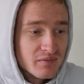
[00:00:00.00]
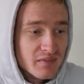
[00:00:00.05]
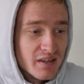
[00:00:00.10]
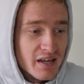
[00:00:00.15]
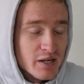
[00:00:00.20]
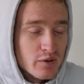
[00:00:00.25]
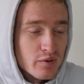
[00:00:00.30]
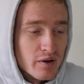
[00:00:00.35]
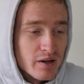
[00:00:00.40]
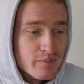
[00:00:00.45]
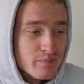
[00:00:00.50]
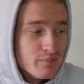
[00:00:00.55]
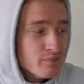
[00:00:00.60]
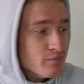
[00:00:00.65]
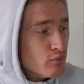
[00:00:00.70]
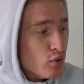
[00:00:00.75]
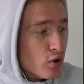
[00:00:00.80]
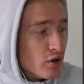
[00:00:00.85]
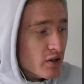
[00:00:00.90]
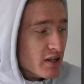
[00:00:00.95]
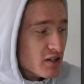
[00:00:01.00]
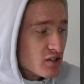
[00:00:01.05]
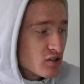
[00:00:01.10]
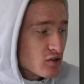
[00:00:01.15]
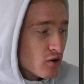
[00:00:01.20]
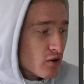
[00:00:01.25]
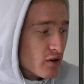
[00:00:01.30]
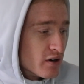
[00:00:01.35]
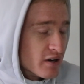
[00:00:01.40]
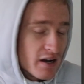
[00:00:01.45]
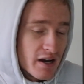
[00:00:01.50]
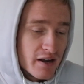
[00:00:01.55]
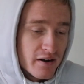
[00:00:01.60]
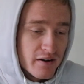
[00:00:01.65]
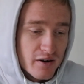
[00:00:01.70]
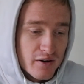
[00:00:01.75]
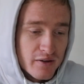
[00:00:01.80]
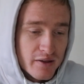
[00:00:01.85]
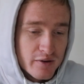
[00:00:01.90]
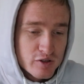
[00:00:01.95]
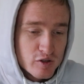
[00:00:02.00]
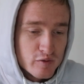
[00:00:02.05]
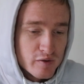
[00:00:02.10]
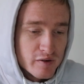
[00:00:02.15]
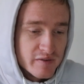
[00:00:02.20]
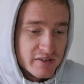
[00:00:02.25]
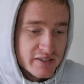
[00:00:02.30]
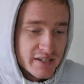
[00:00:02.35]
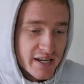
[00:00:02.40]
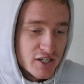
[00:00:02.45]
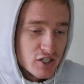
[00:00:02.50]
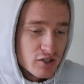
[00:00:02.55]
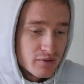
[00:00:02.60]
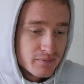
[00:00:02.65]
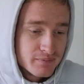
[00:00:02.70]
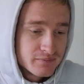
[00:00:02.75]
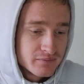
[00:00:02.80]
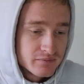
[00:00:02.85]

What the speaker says: Anyway, point of that story, I don't know, that was a little bit of a tangent.